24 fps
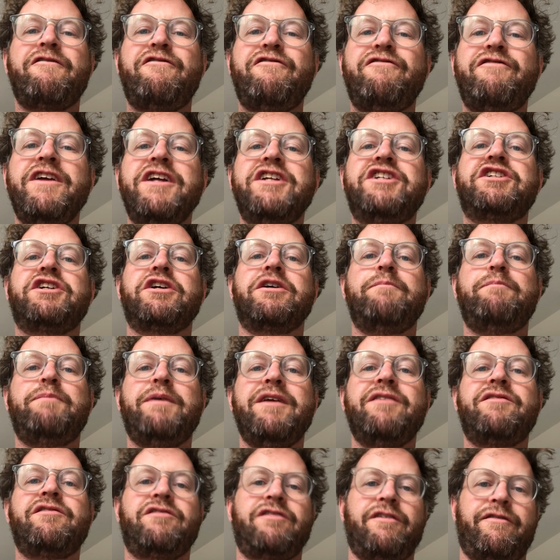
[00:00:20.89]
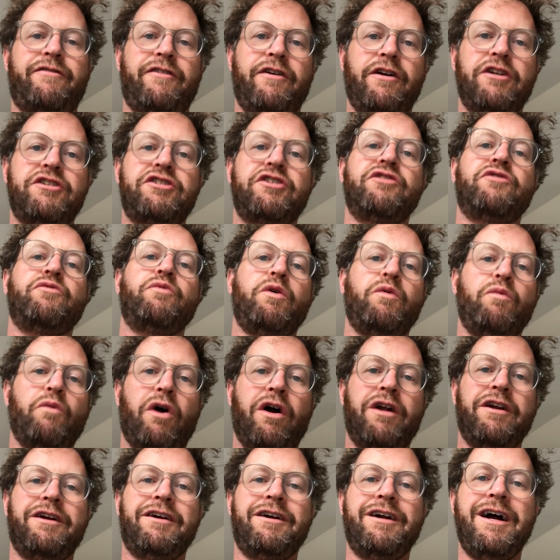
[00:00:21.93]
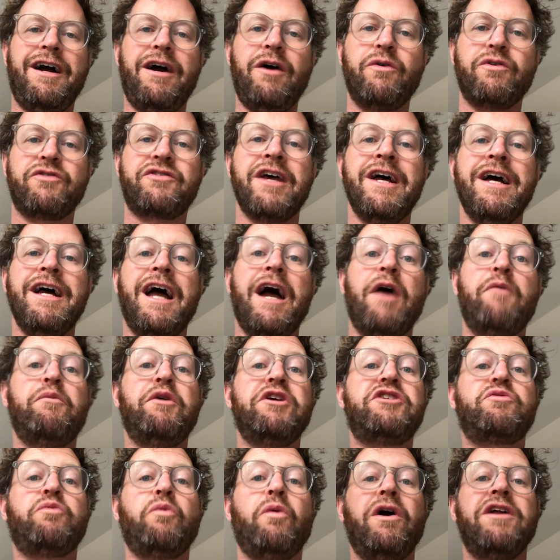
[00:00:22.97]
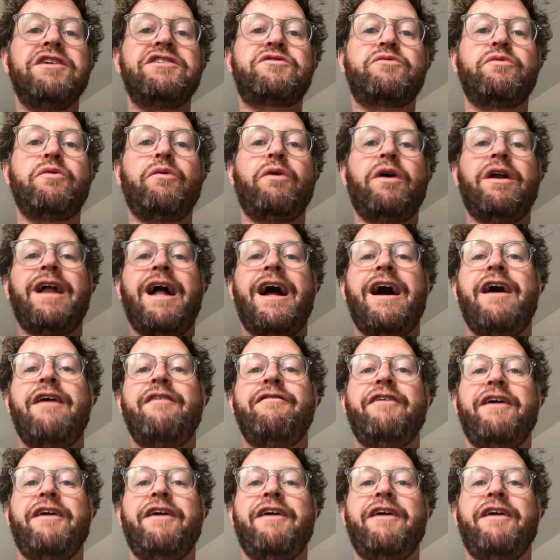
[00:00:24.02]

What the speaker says: feature pieces of furniture do we want in our house and which ones do we want to have